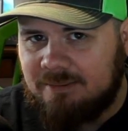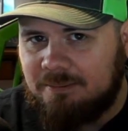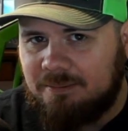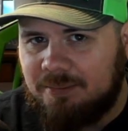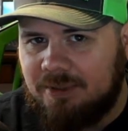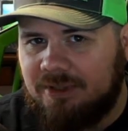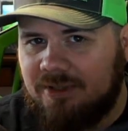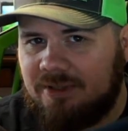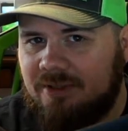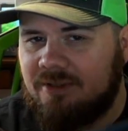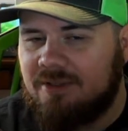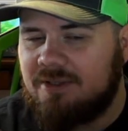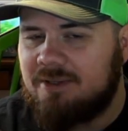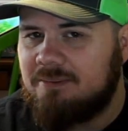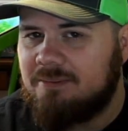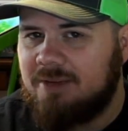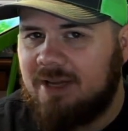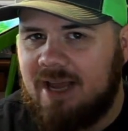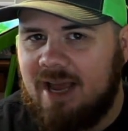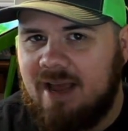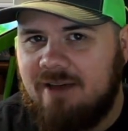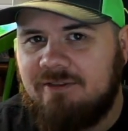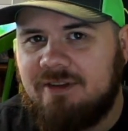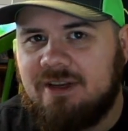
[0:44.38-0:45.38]
but there's some
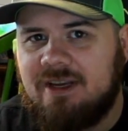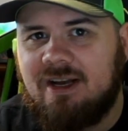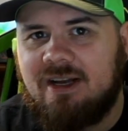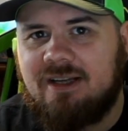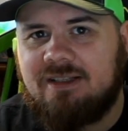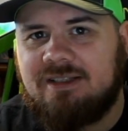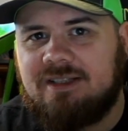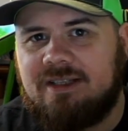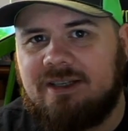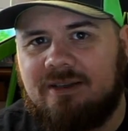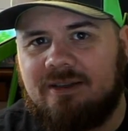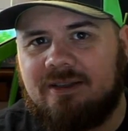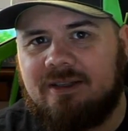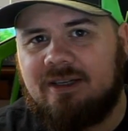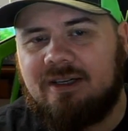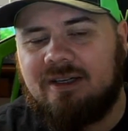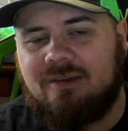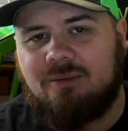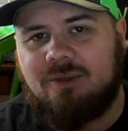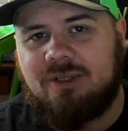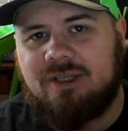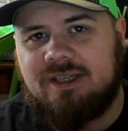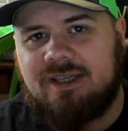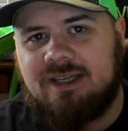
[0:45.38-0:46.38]
caveats here that I
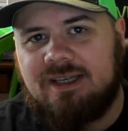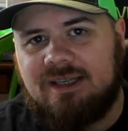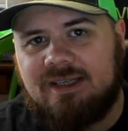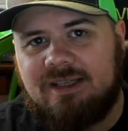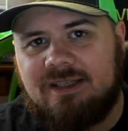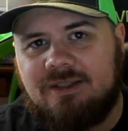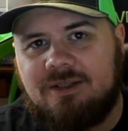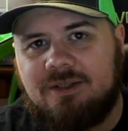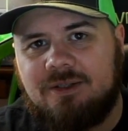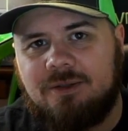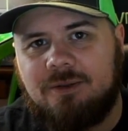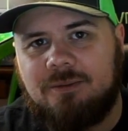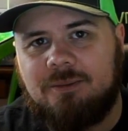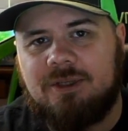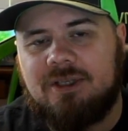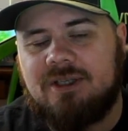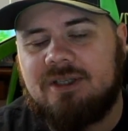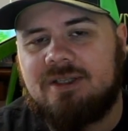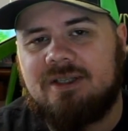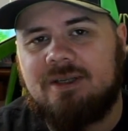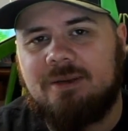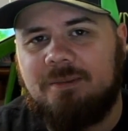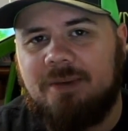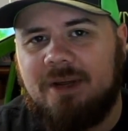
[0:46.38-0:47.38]
want to get into
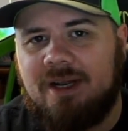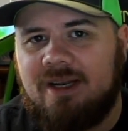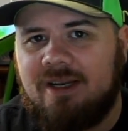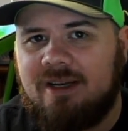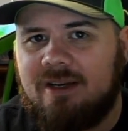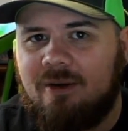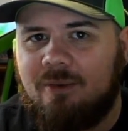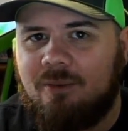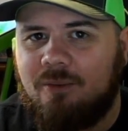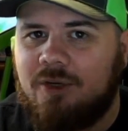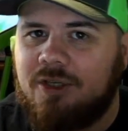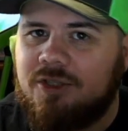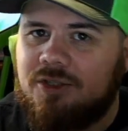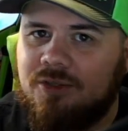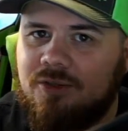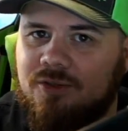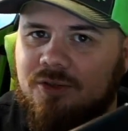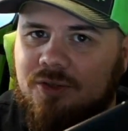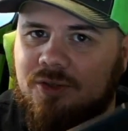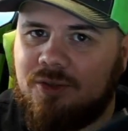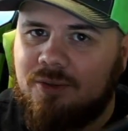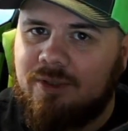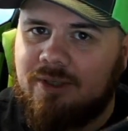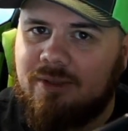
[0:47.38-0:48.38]
because depending on what you're
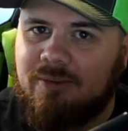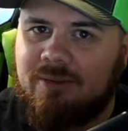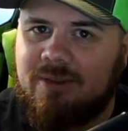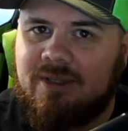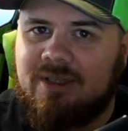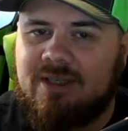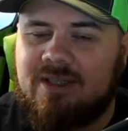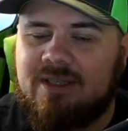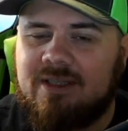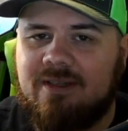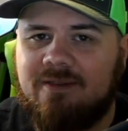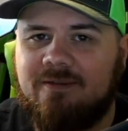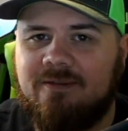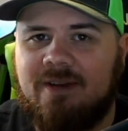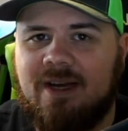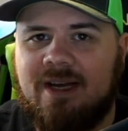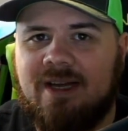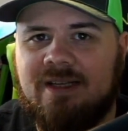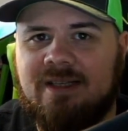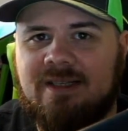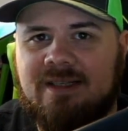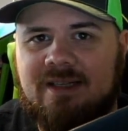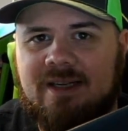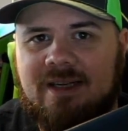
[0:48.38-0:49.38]
doing with this
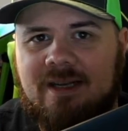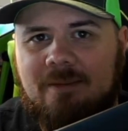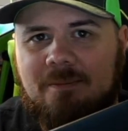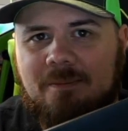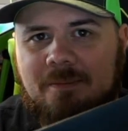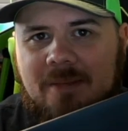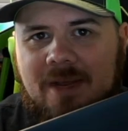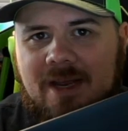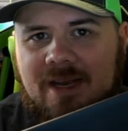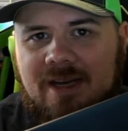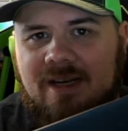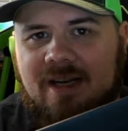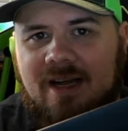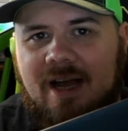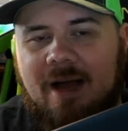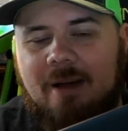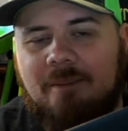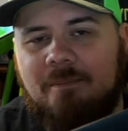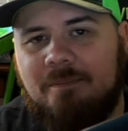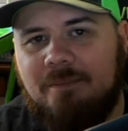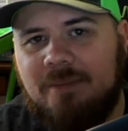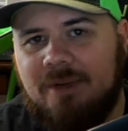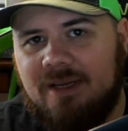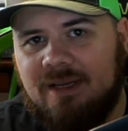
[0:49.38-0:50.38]
device, it may
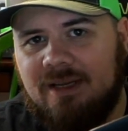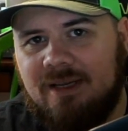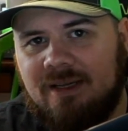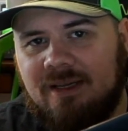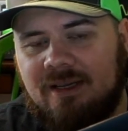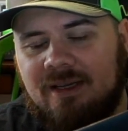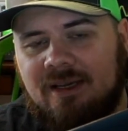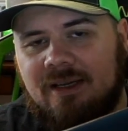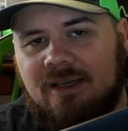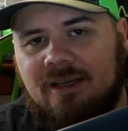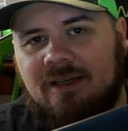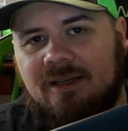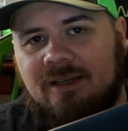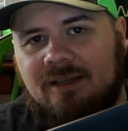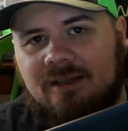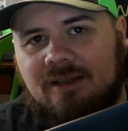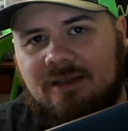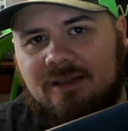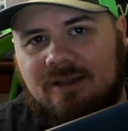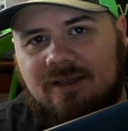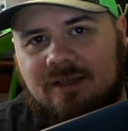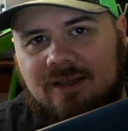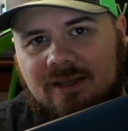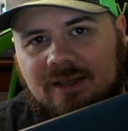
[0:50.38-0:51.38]
not be
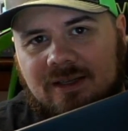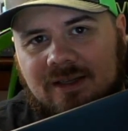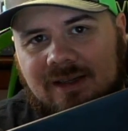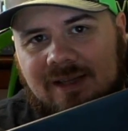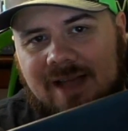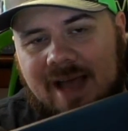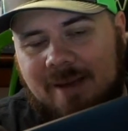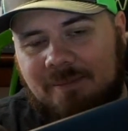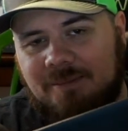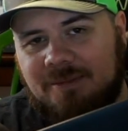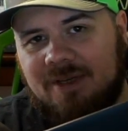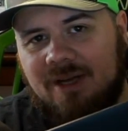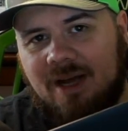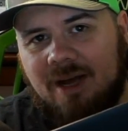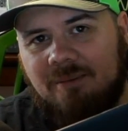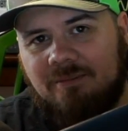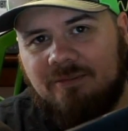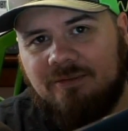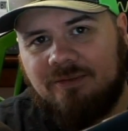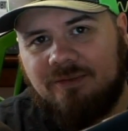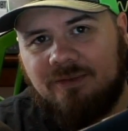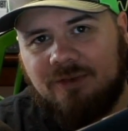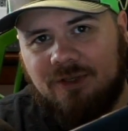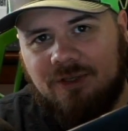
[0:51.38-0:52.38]
the laptop
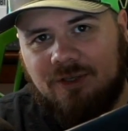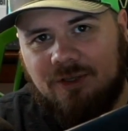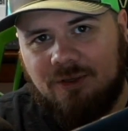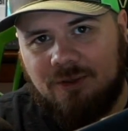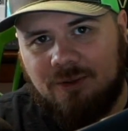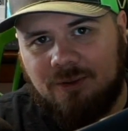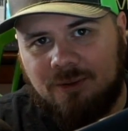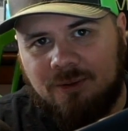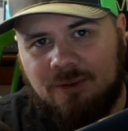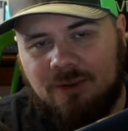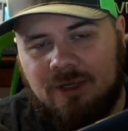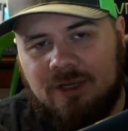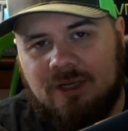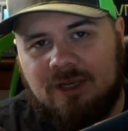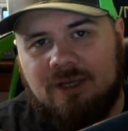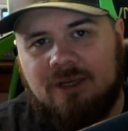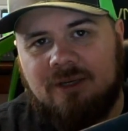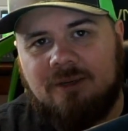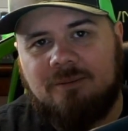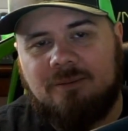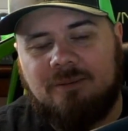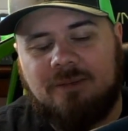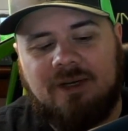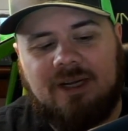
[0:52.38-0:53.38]
for you.
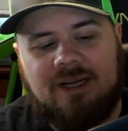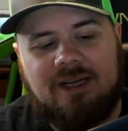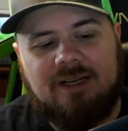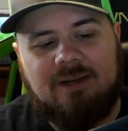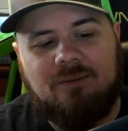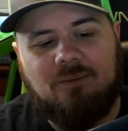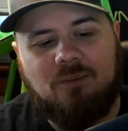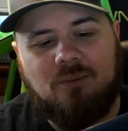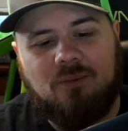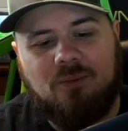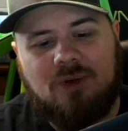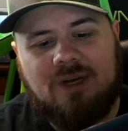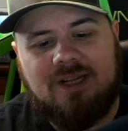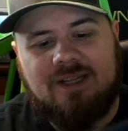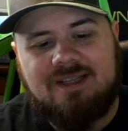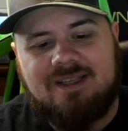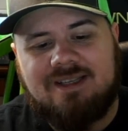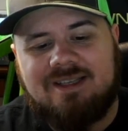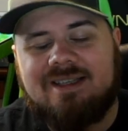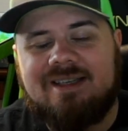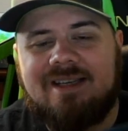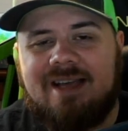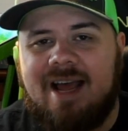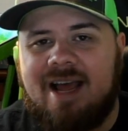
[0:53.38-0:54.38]
But what
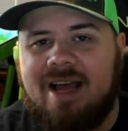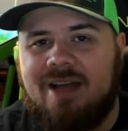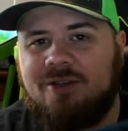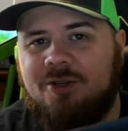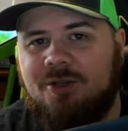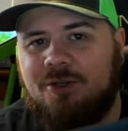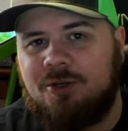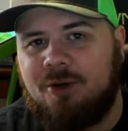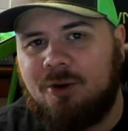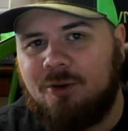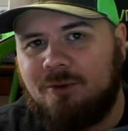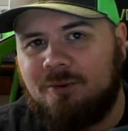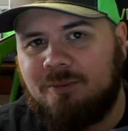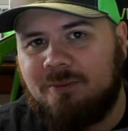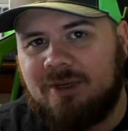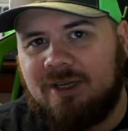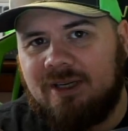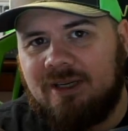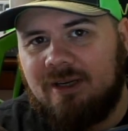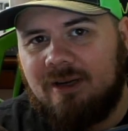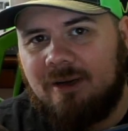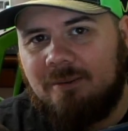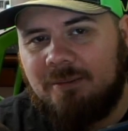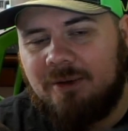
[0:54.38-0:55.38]
this has shown
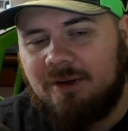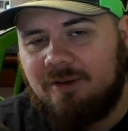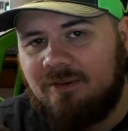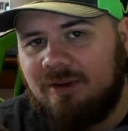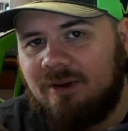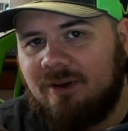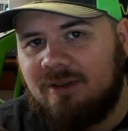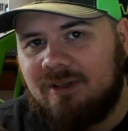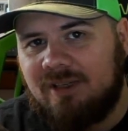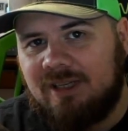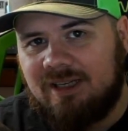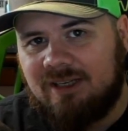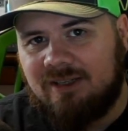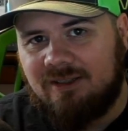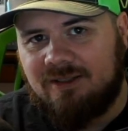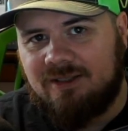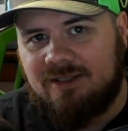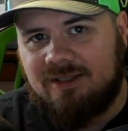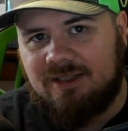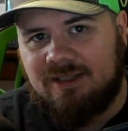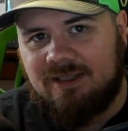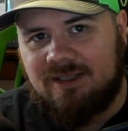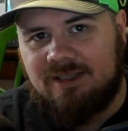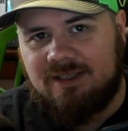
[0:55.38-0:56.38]
me above all
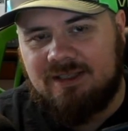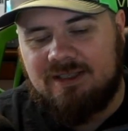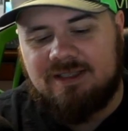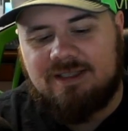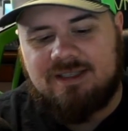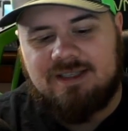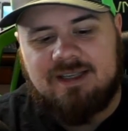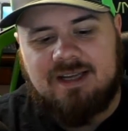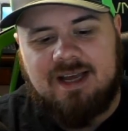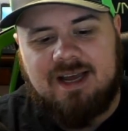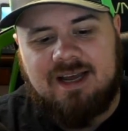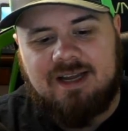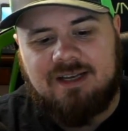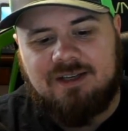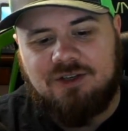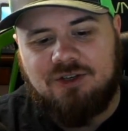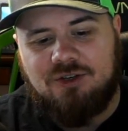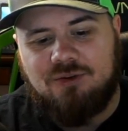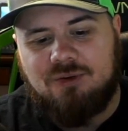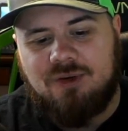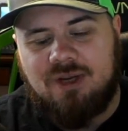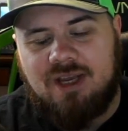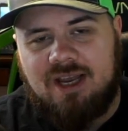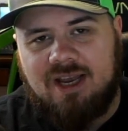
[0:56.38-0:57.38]
else is that
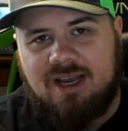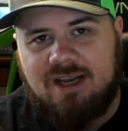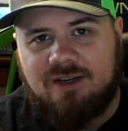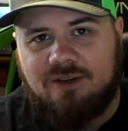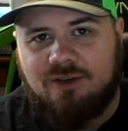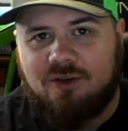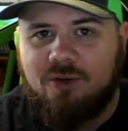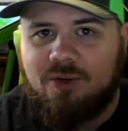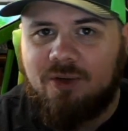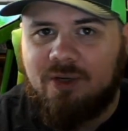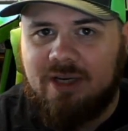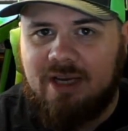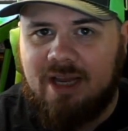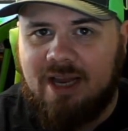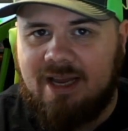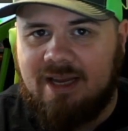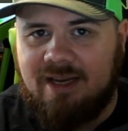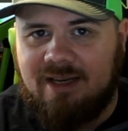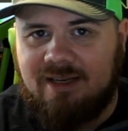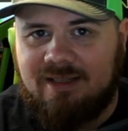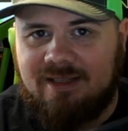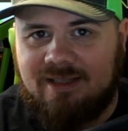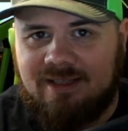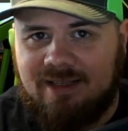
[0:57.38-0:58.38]
you can
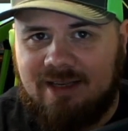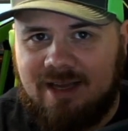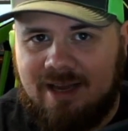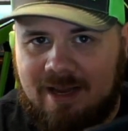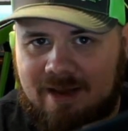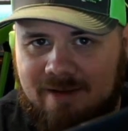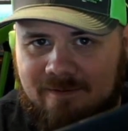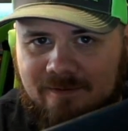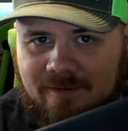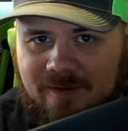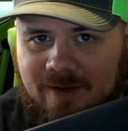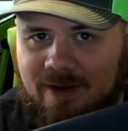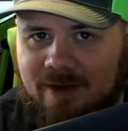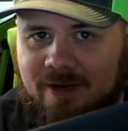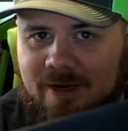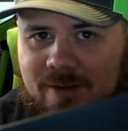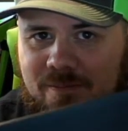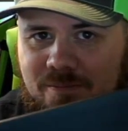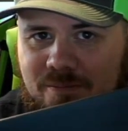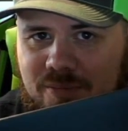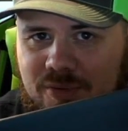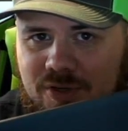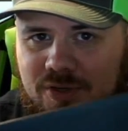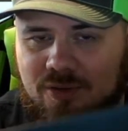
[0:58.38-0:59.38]
create a very
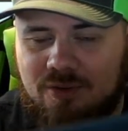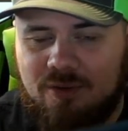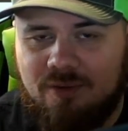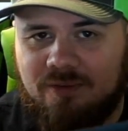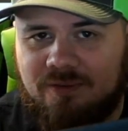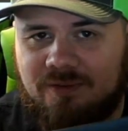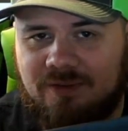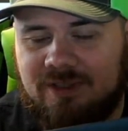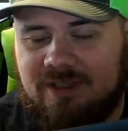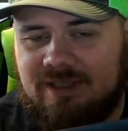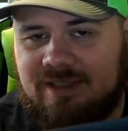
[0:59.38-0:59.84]
beautifully